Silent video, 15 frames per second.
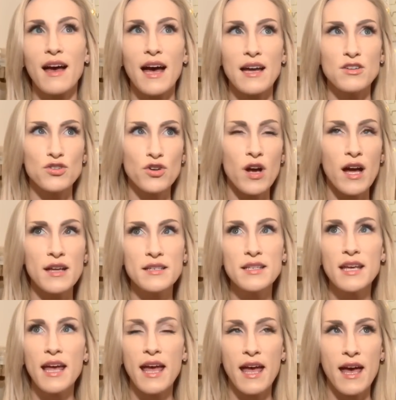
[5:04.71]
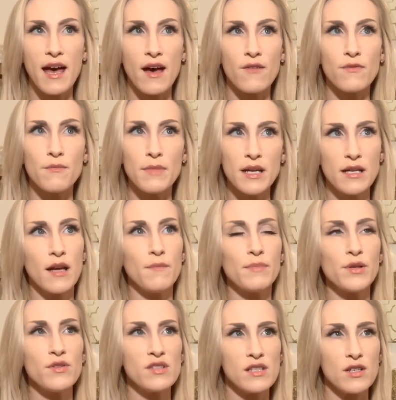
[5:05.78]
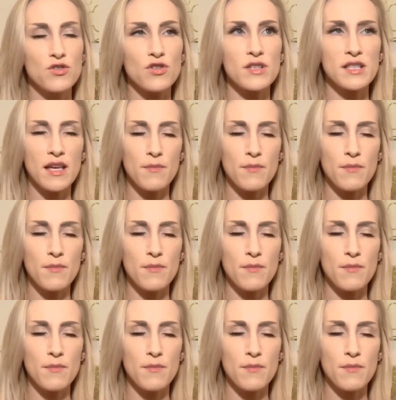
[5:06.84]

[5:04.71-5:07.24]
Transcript: I tried to have Midnight Blue Citrus